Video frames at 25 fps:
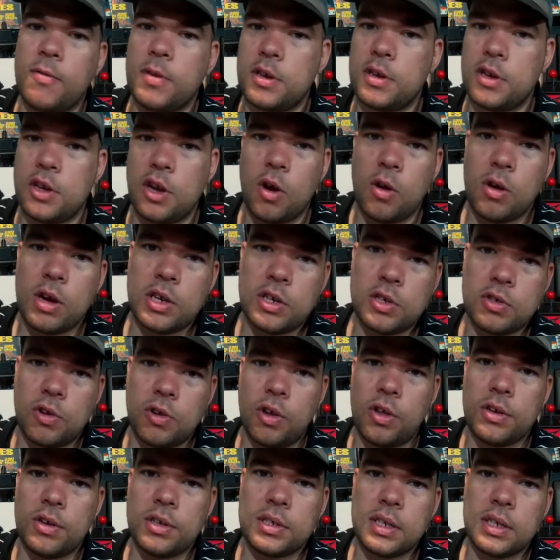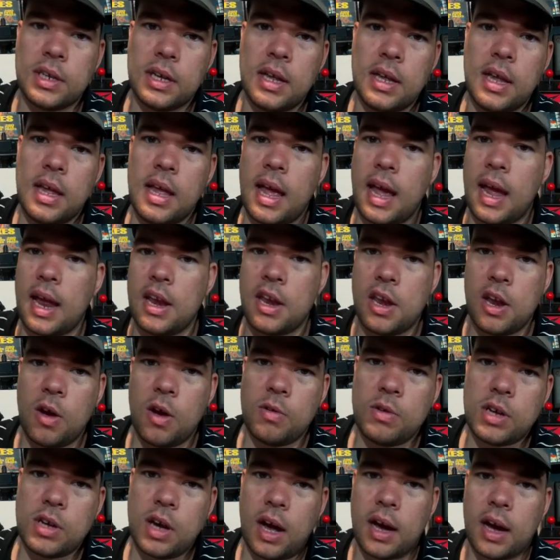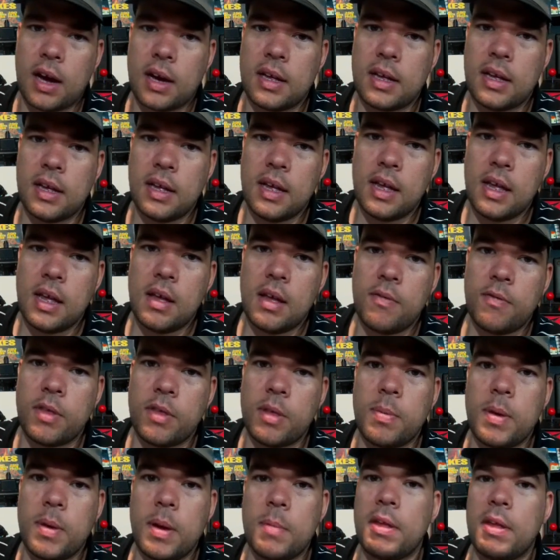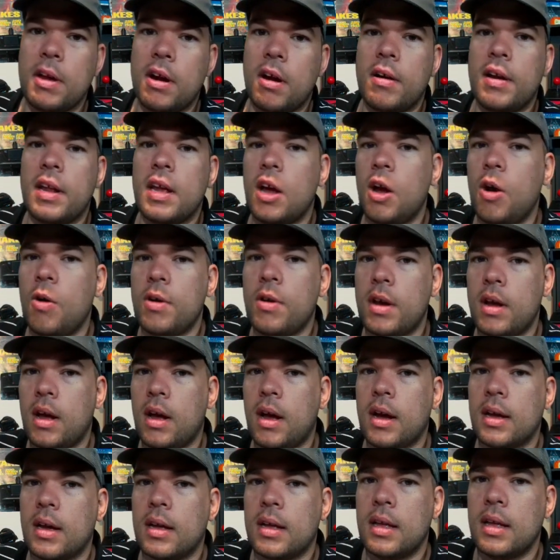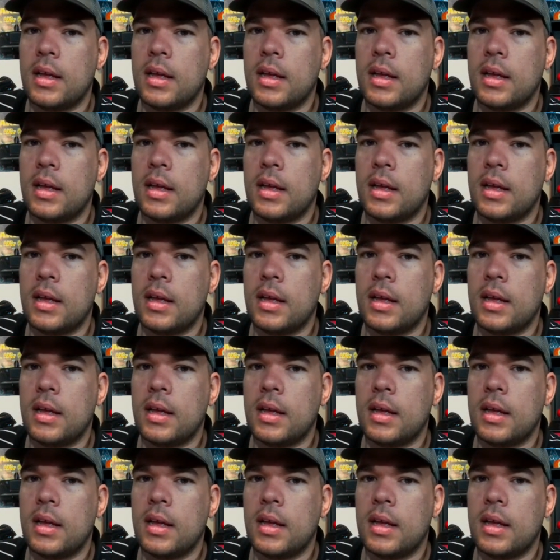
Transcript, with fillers: with no controllers and no dock for the people that already own a dock,